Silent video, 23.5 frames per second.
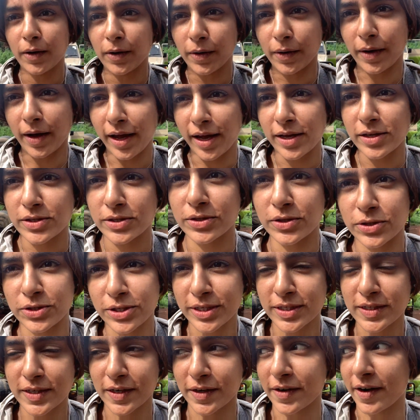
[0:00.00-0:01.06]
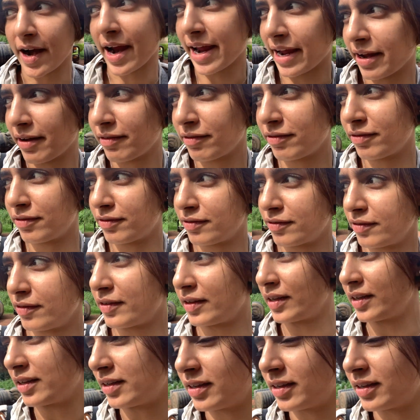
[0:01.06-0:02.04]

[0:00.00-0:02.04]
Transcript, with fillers: okay, so just arrived